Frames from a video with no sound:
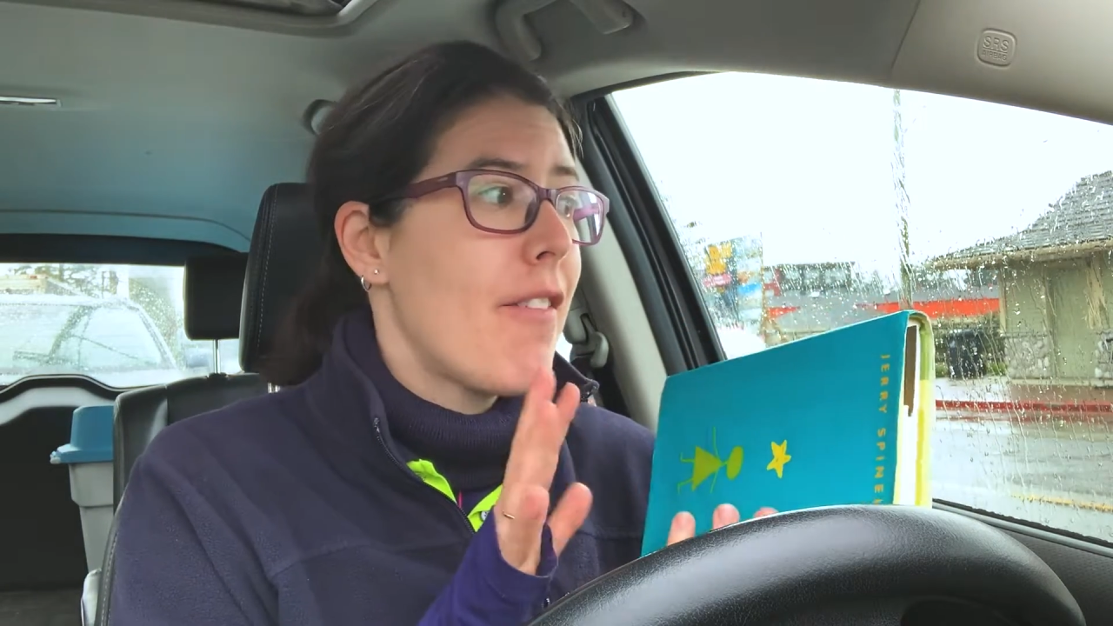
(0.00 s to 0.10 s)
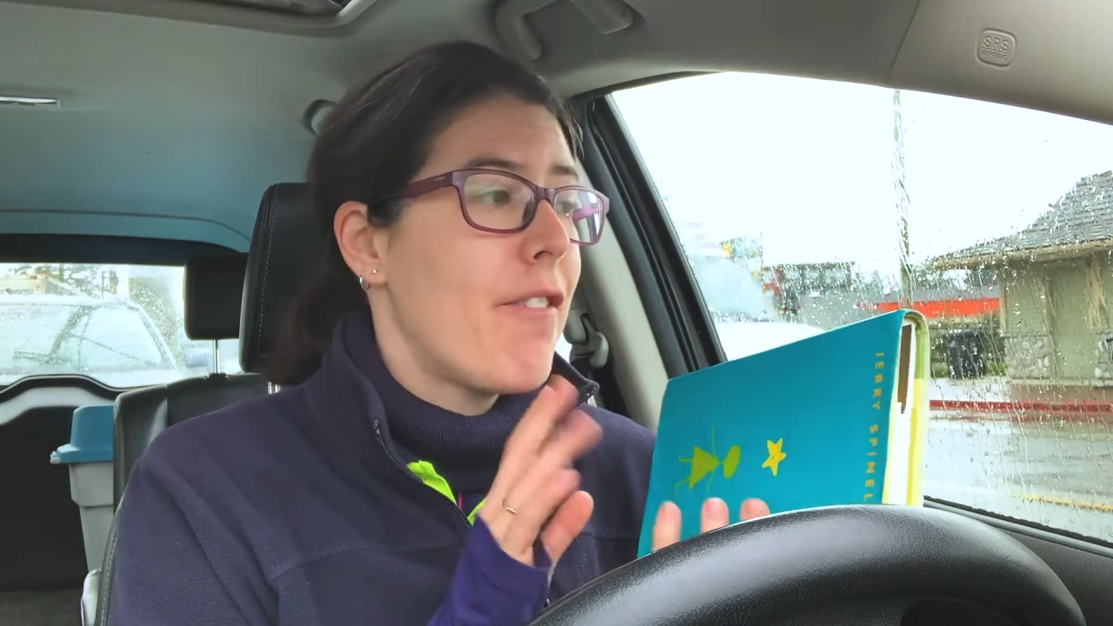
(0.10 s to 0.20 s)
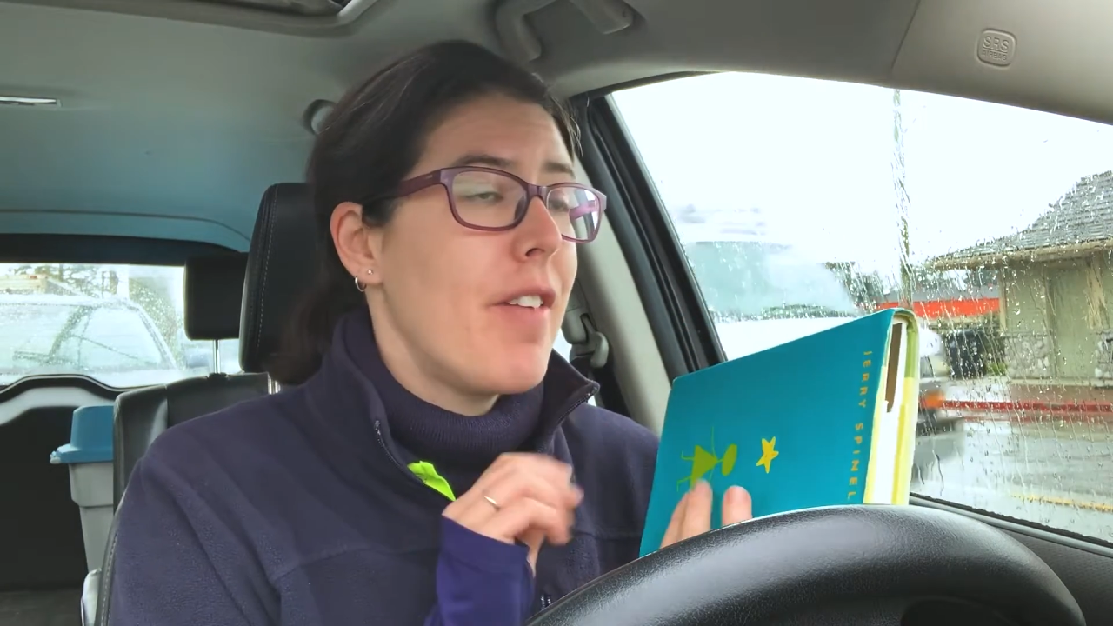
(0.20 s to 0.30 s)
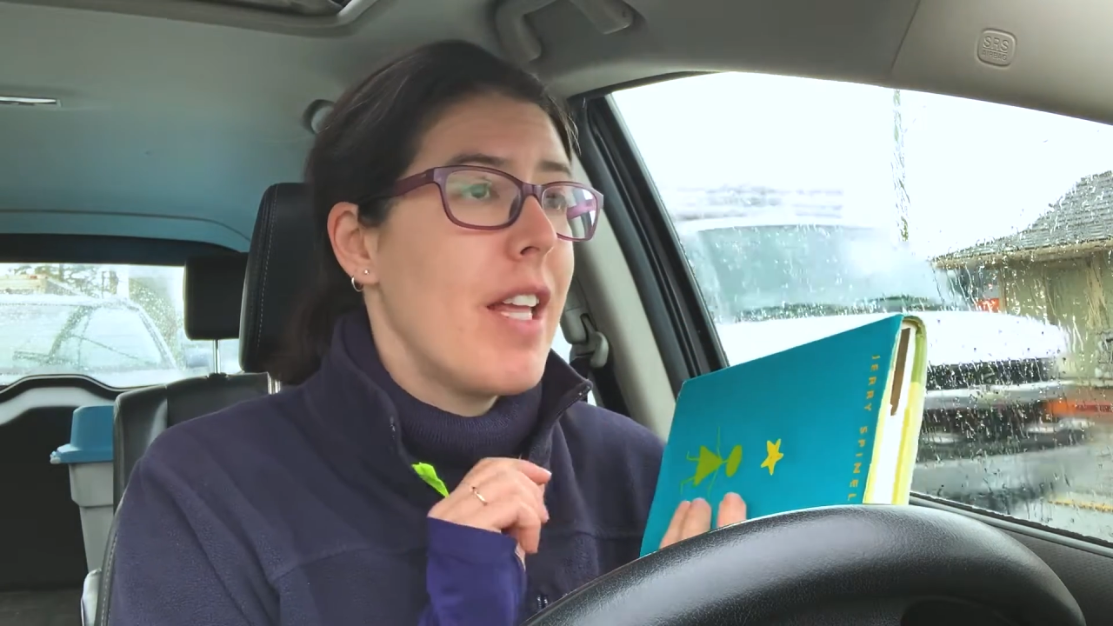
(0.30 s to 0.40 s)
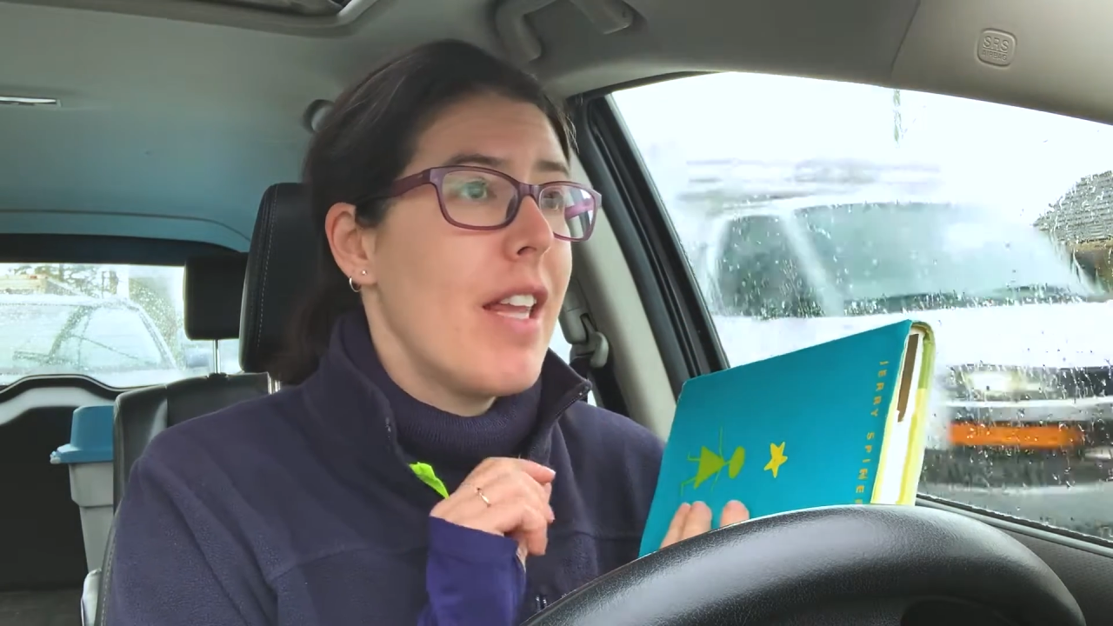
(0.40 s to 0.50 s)

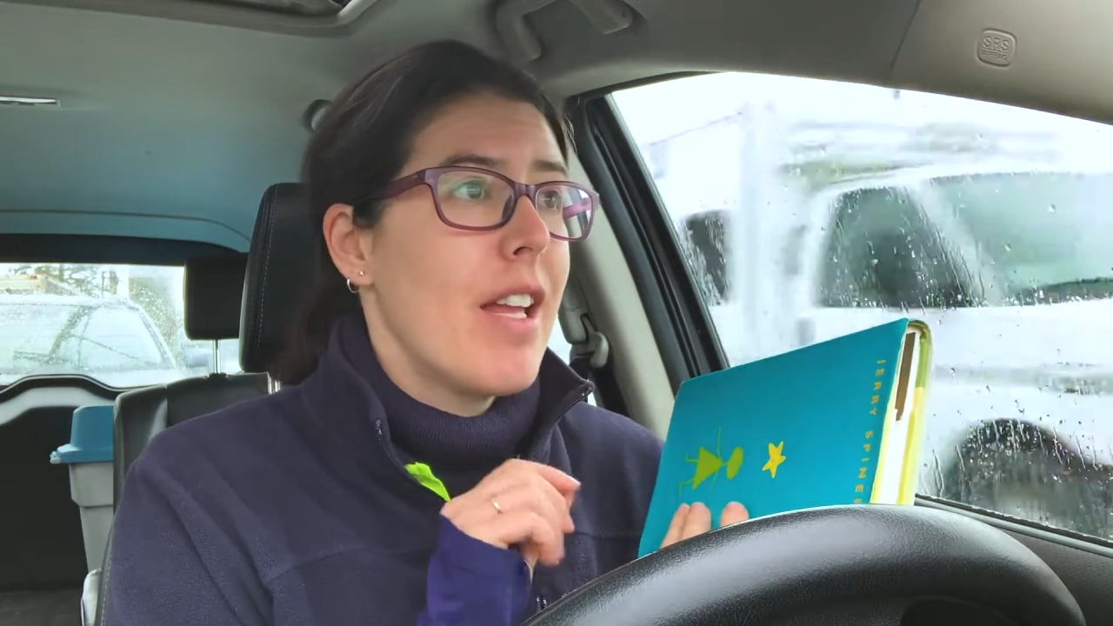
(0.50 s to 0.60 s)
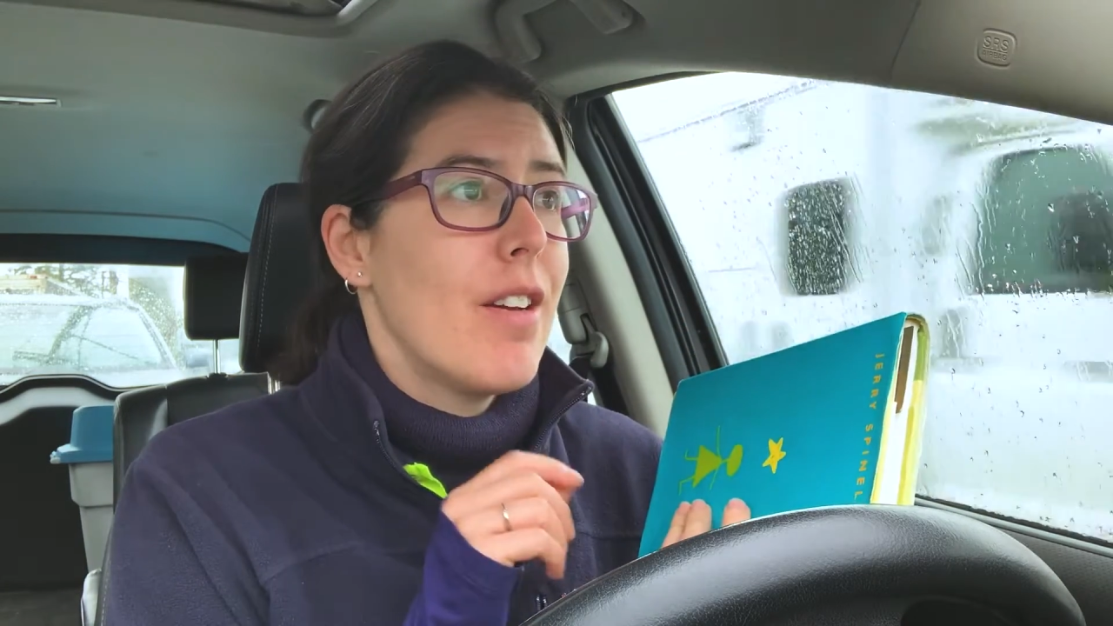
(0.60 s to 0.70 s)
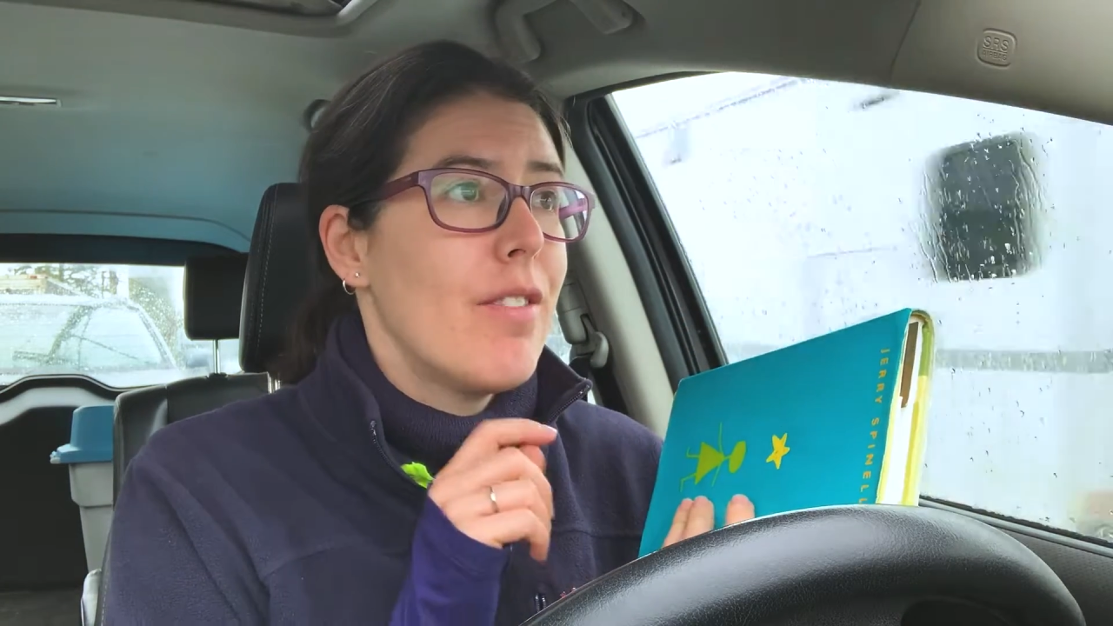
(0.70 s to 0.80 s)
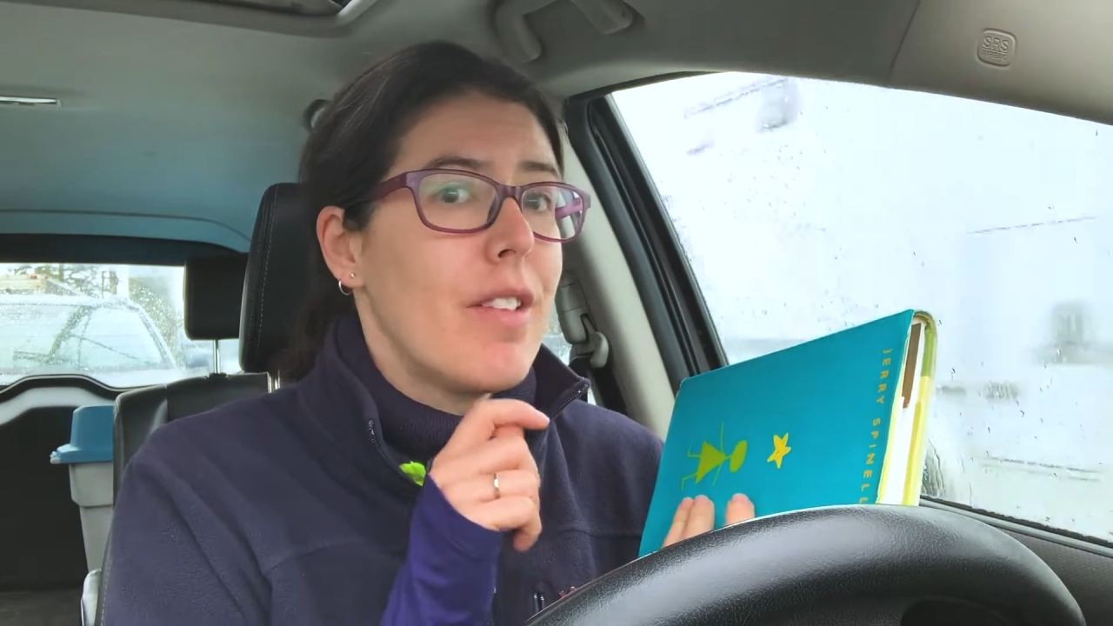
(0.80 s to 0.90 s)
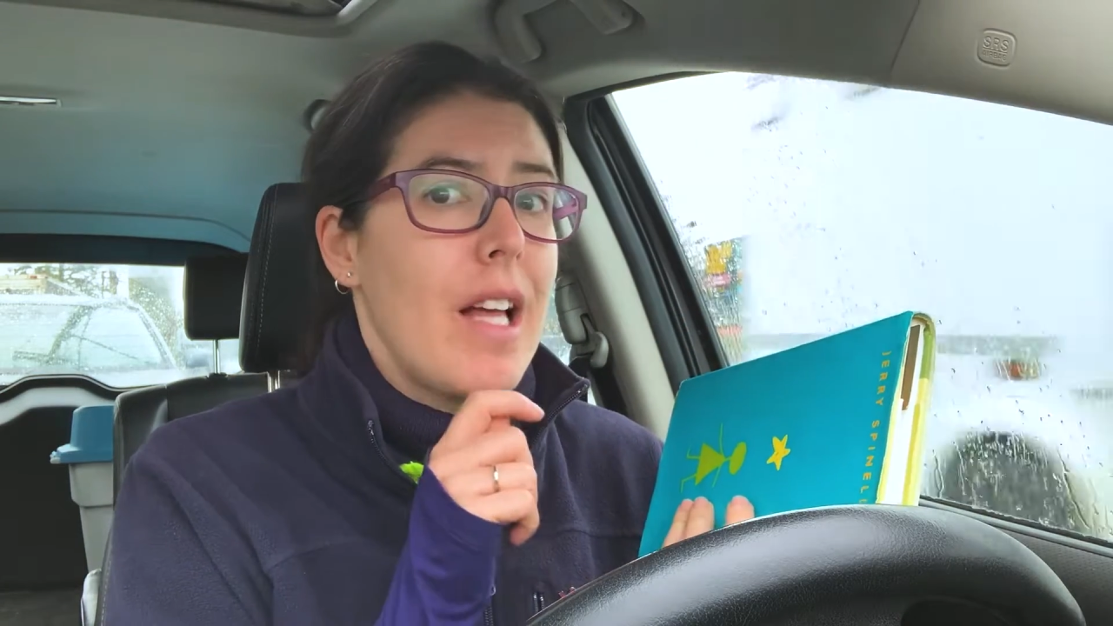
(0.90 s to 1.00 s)
feeling
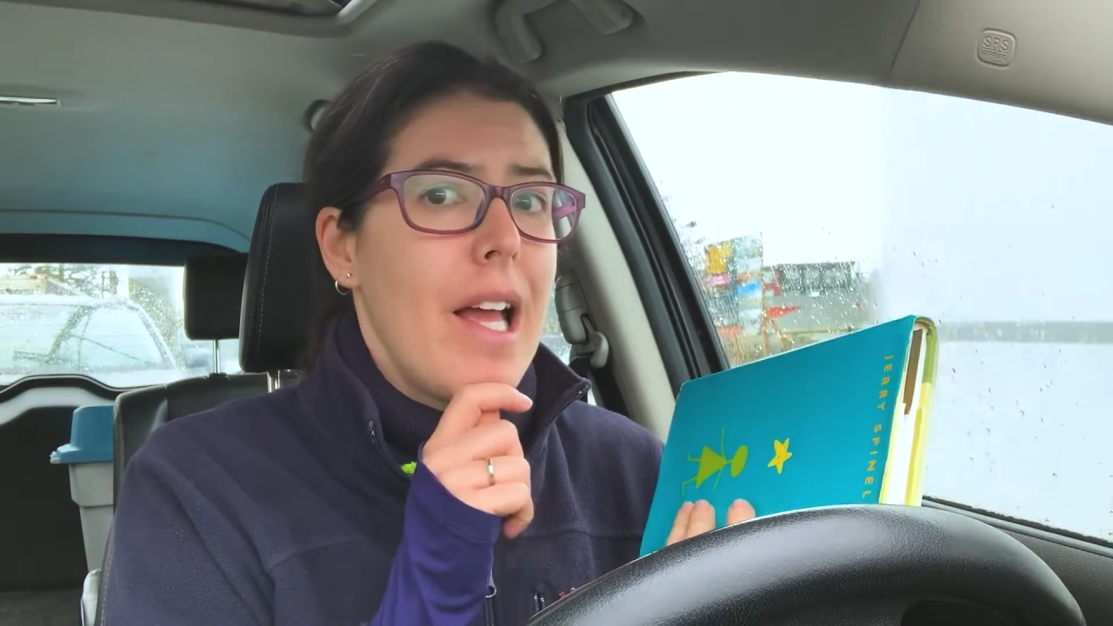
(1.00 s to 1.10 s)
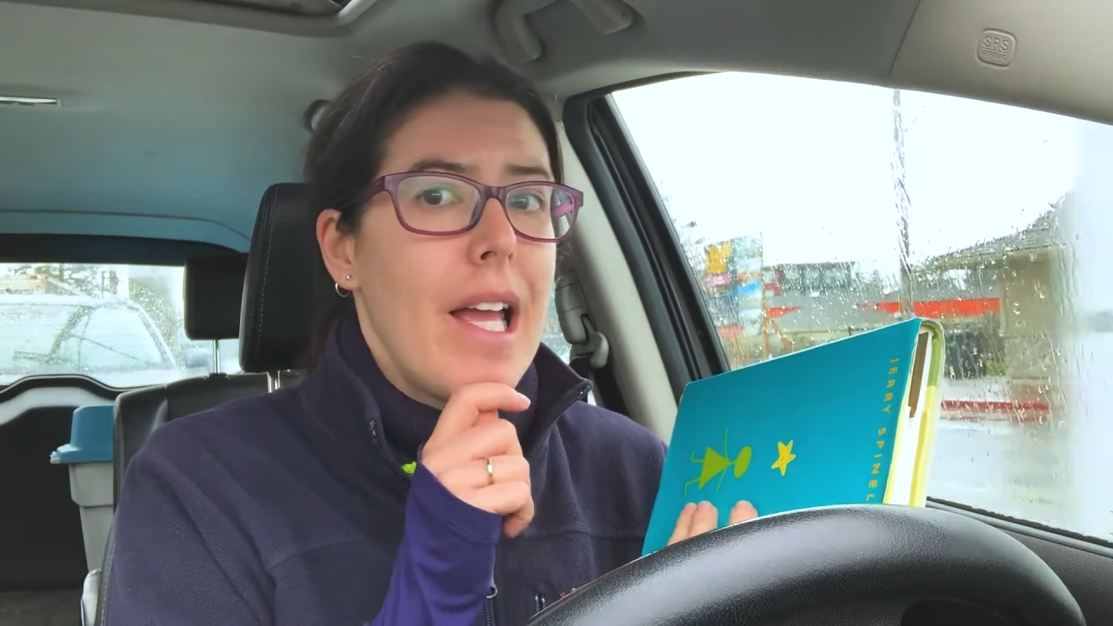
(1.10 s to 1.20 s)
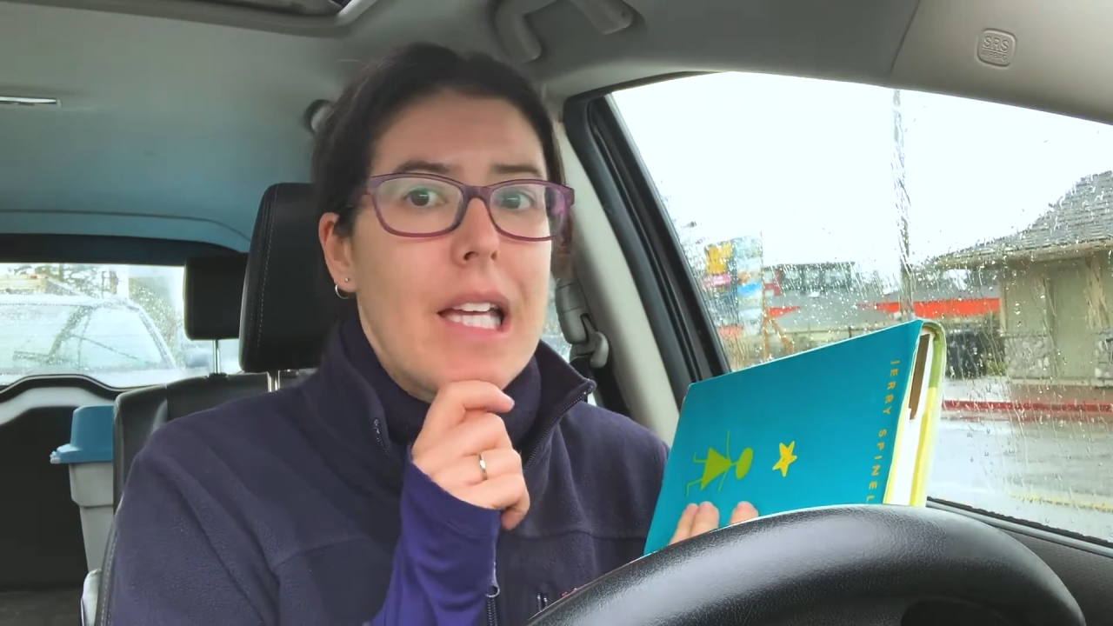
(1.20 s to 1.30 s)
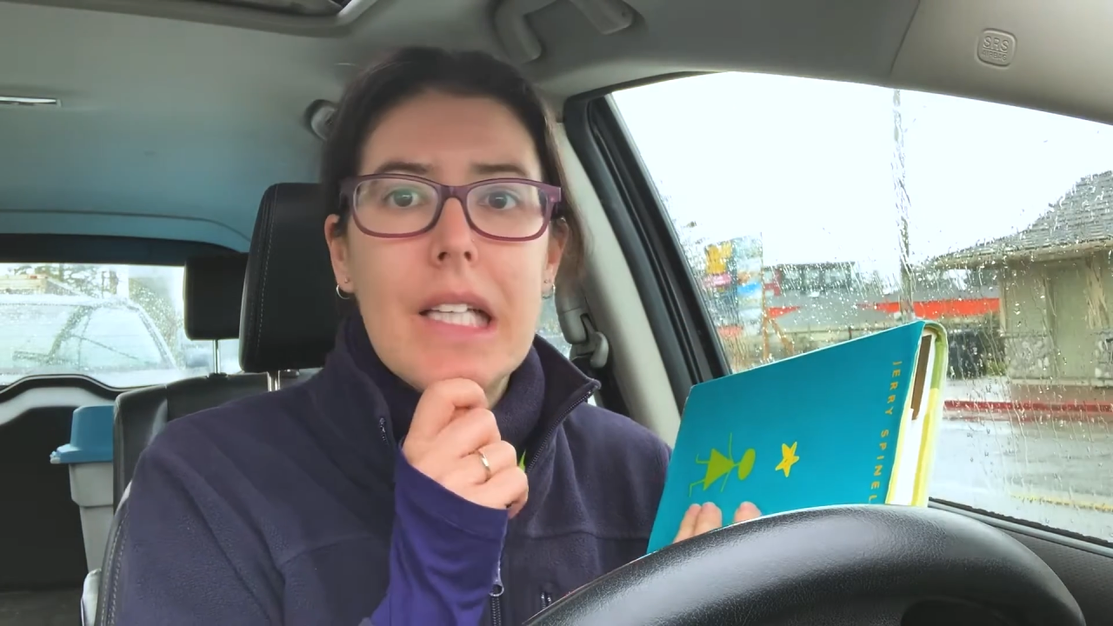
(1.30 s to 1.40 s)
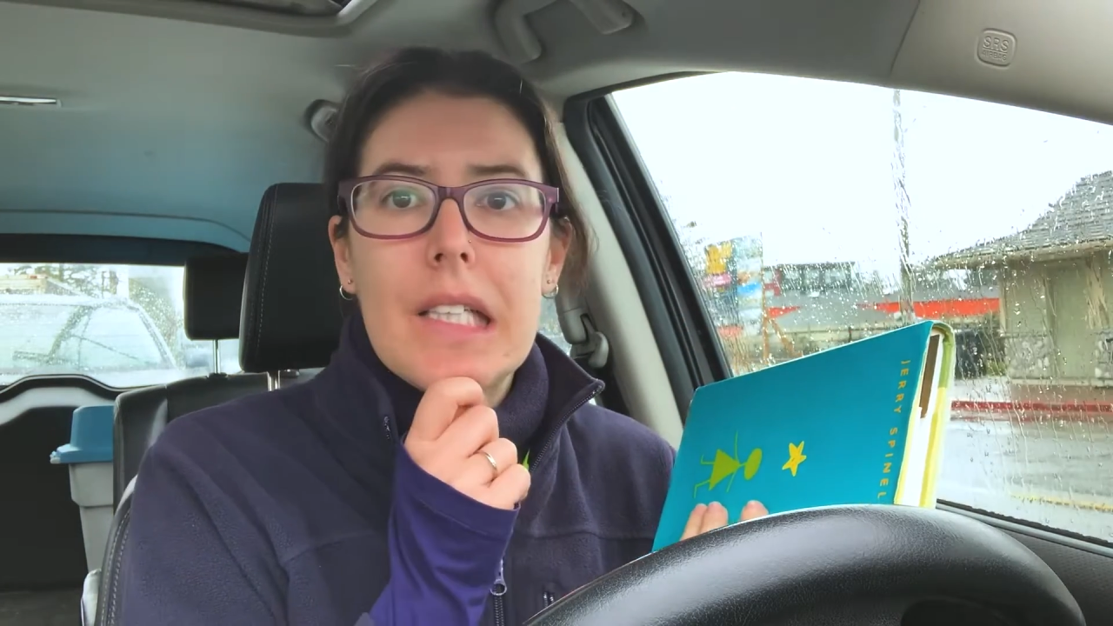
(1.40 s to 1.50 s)
of like